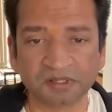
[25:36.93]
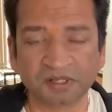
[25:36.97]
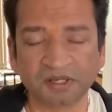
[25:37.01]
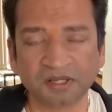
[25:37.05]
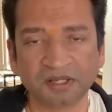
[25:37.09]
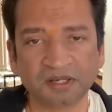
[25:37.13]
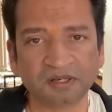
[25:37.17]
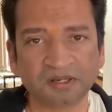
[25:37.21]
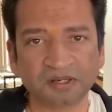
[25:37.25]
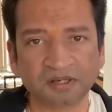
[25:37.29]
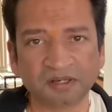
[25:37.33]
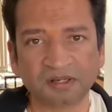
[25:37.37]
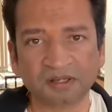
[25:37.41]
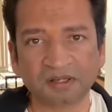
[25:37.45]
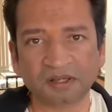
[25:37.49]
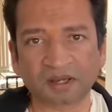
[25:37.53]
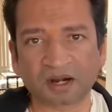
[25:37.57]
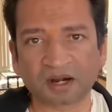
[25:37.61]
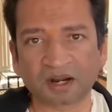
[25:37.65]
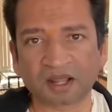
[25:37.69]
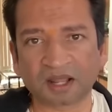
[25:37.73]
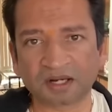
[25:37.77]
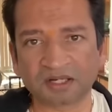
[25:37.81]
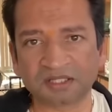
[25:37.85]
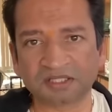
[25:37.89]
In
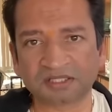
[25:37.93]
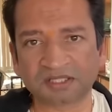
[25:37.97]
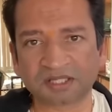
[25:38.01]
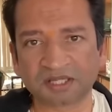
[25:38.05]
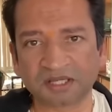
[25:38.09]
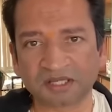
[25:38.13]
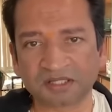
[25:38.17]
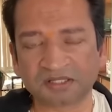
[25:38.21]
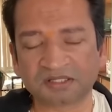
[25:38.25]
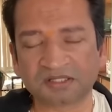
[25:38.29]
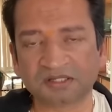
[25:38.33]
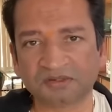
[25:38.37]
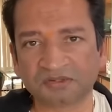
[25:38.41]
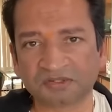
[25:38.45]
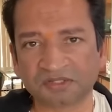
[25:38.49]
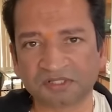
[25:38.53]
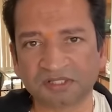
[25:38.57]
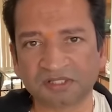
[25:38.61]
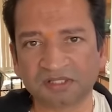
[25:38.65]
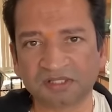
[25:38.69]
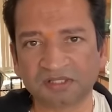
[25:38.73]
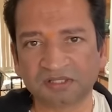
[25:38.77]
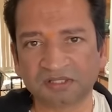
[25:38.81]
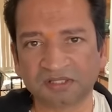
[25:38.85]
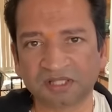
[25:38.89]
Adani's case, you
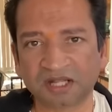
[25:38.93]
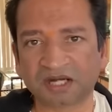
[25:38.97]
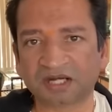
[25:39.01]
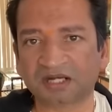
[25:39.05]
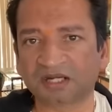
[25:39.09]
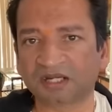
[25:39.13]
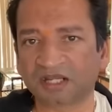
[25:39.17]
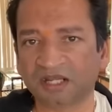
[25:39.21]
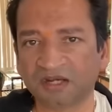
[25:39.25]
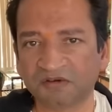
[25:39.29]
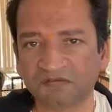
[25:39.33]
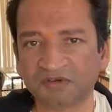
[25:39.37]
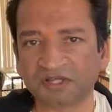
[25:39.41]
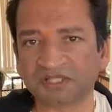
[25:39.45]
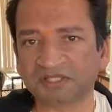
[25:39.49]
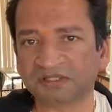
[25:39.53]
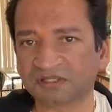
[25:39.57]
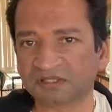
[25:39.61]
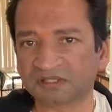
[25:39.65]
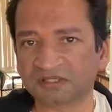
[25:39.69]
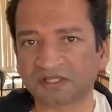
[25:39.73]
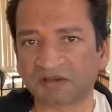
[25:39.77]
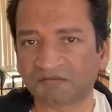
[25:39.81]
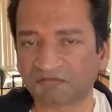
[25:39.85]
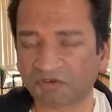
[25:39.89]
see that
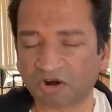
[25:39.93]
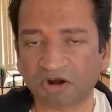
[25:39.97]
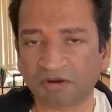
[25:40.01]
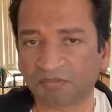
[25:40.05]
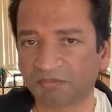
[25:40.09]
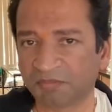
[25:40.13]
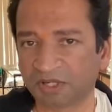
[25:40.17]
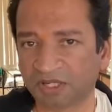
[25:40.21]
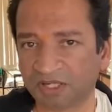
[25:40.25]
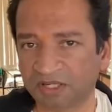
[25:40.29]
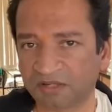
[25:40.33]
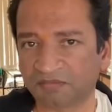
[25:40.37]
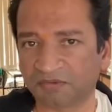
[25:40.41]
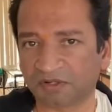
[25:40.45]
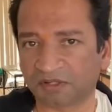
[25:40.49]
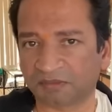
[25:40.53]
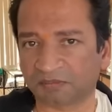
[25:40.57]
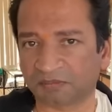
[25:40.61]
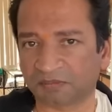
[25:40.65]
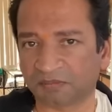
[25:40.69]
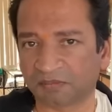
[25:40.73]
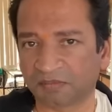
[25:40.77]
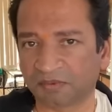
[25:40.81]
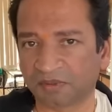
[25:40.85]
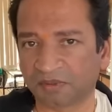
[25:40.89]
investors have not believed him.